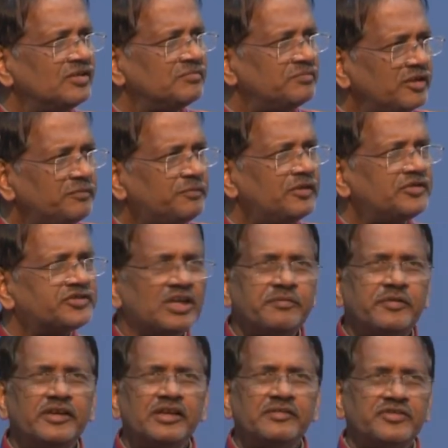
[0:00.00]
people
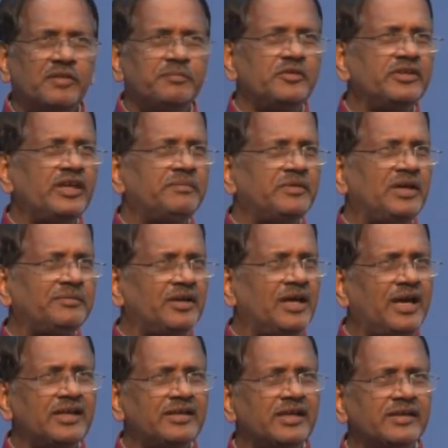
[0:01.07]
suffering, suppose after
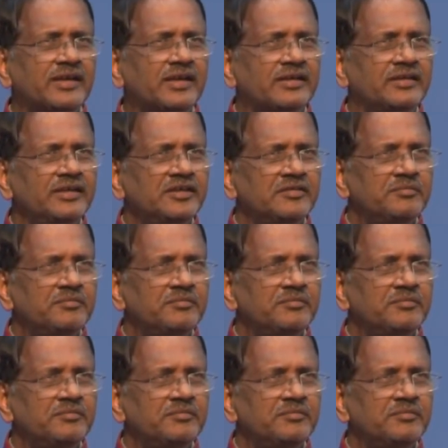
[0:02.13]
heart attack,